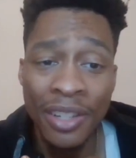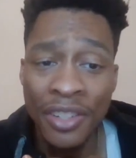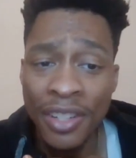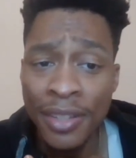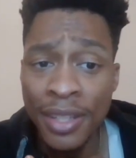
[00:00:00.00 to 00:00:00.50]
a
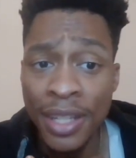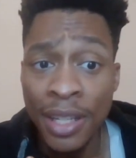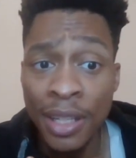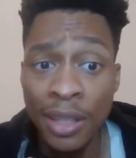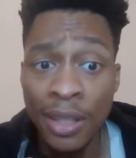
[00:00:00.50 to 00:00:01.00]
Gen
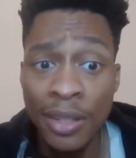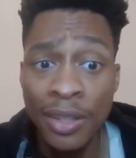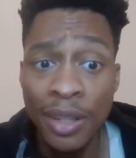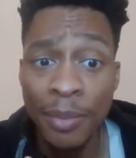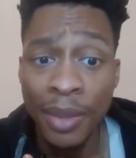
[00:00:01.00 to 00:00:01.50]
Z, there's
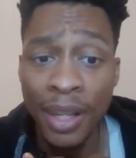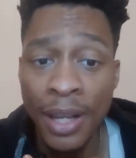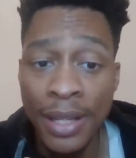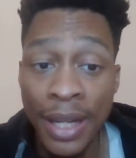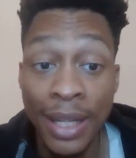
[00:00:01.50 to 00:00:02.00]
some
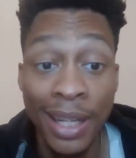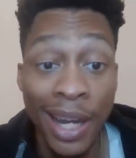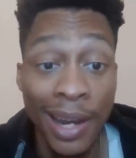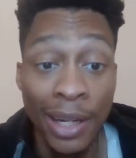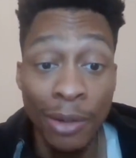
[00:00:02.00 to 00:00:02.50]
things I can
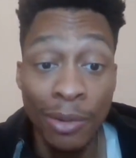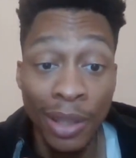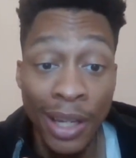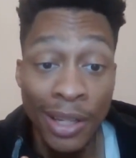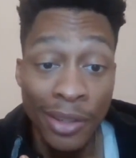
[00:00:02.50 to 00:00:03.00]
kind of
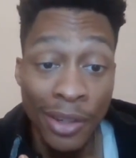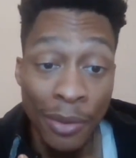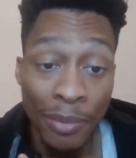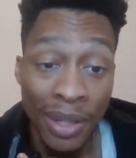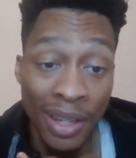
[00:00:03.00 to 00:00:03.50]
relate,
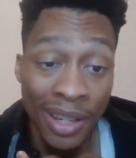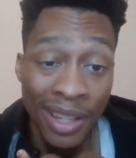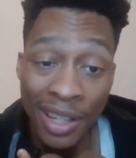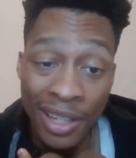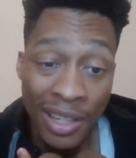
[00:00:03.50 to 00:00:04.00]
being in
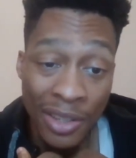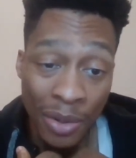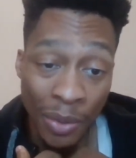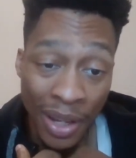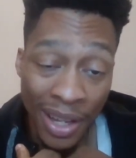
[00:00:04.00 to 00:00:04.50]
the
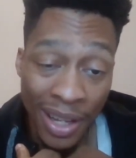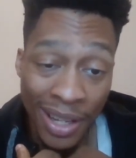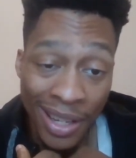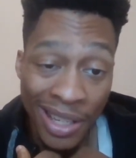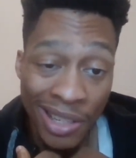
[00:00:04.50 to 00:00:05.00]
digital age,